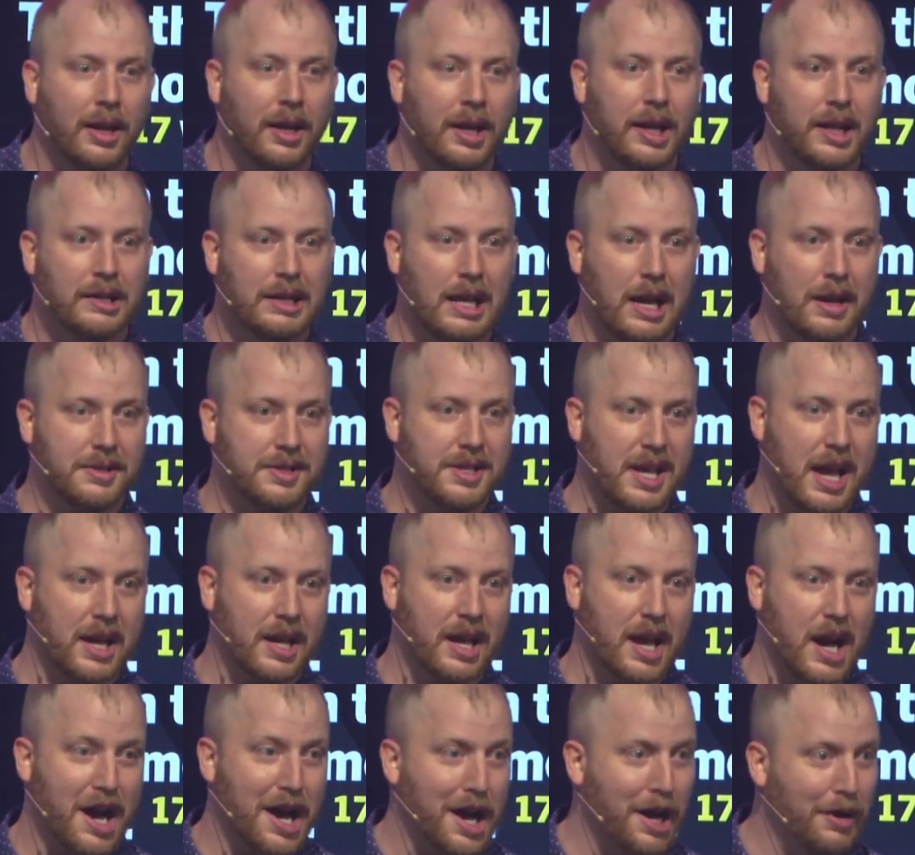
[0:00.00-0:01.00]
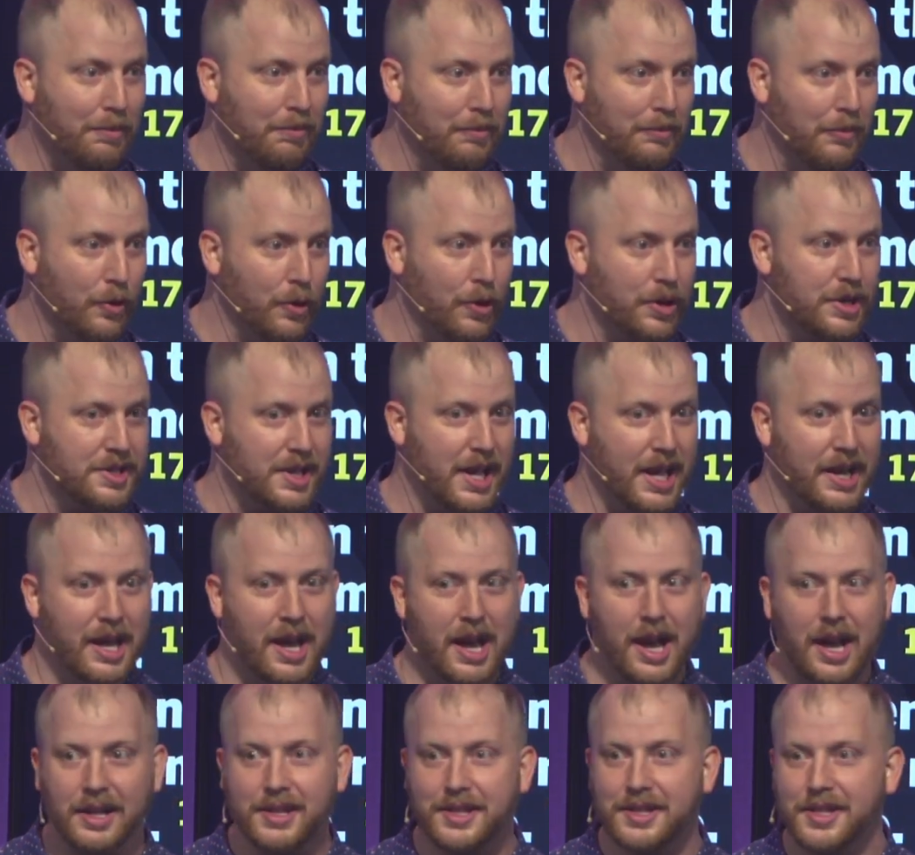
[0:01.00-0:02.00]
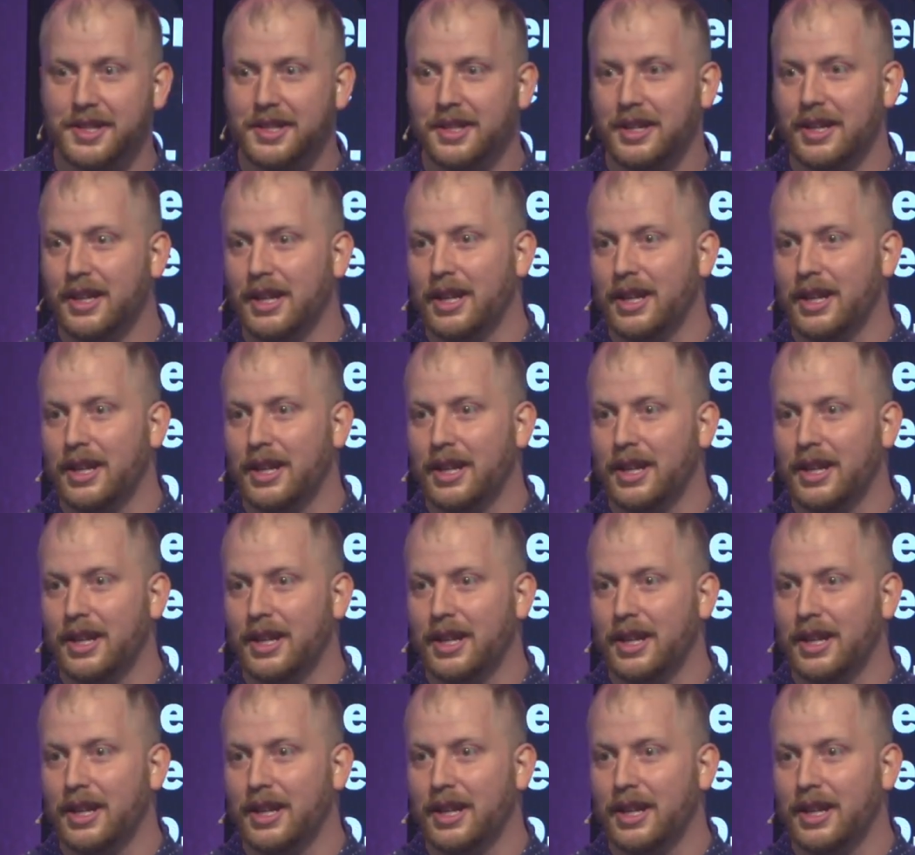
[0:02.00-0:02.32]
Now, is that God or is that us?